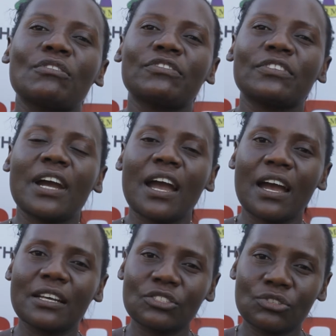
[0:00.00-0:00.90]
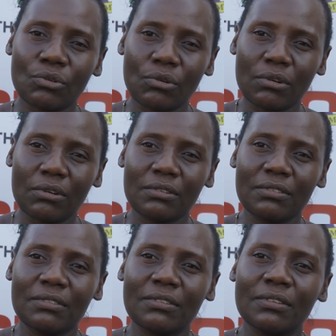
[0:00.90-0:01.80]
of council,
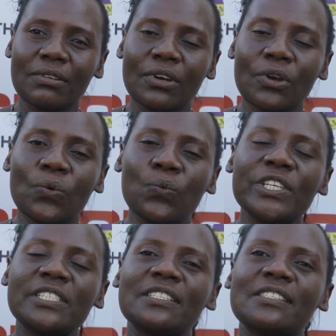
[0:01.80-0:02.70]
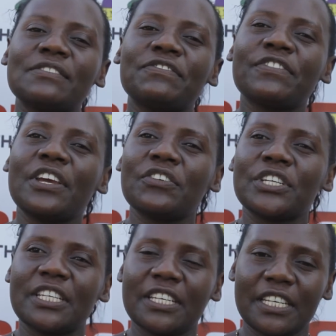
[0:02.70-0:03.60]
which is very
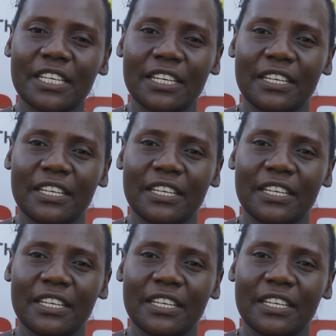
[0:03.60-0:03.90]
key